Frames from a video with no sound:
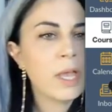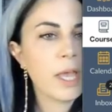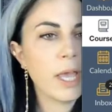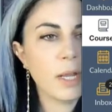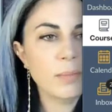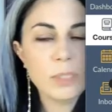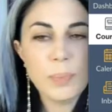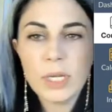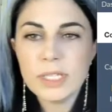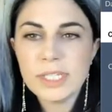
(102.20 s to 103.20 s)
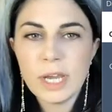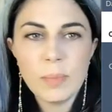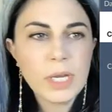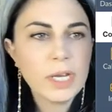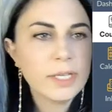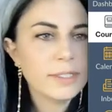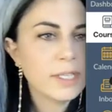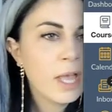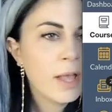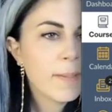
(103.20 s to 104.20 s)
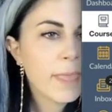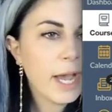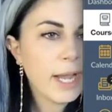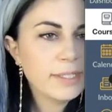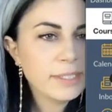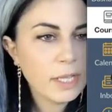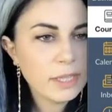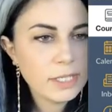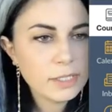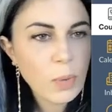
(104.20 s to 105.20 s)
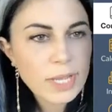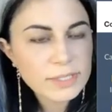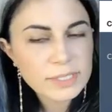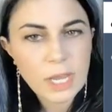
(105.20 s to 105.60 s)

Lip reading: And I'm just pointing this out because I set these weights